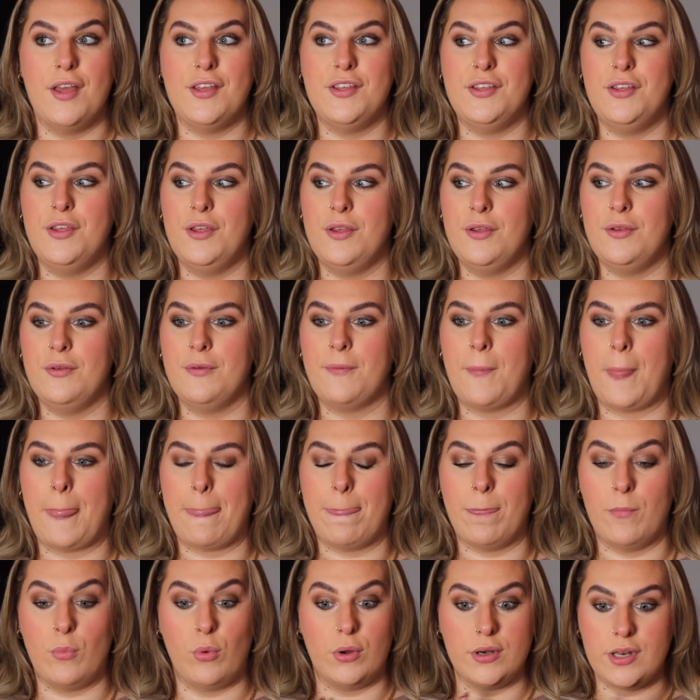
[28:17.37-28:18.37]
you
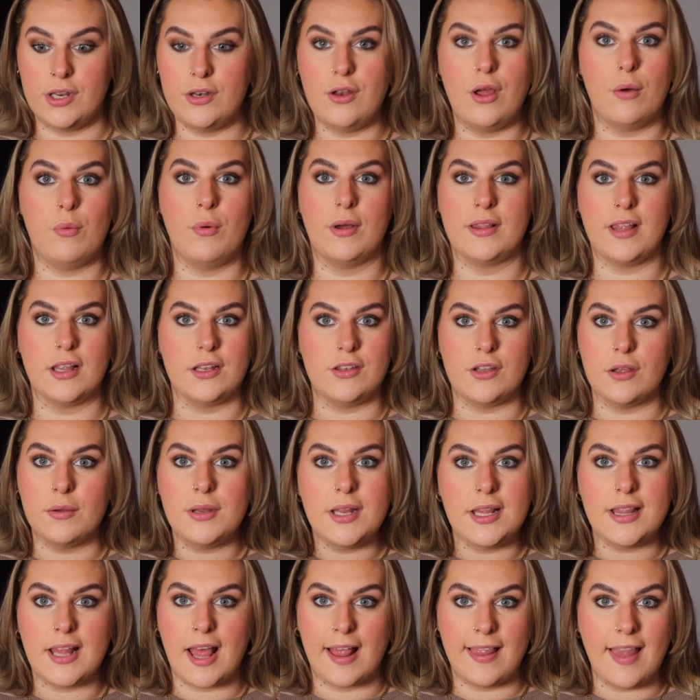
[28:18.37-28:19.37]
want to know what they're
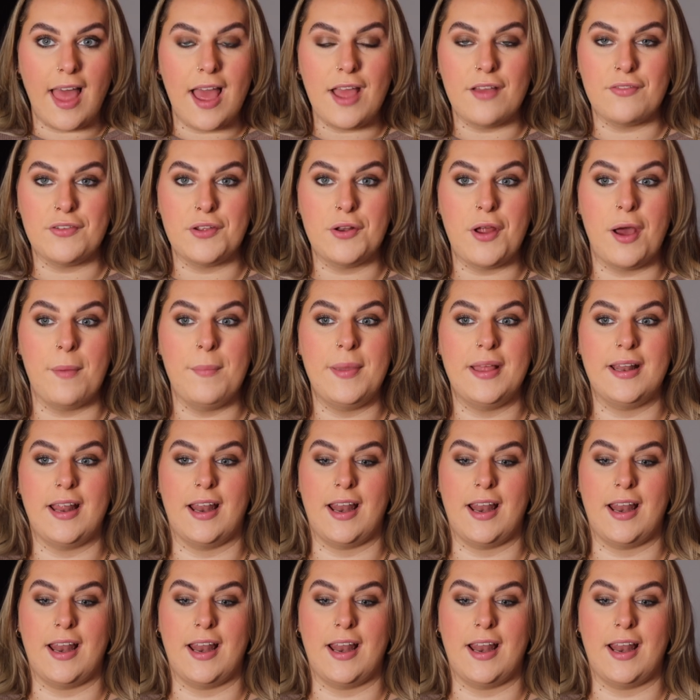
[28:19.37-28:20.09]
doing in their life, you know what I mean?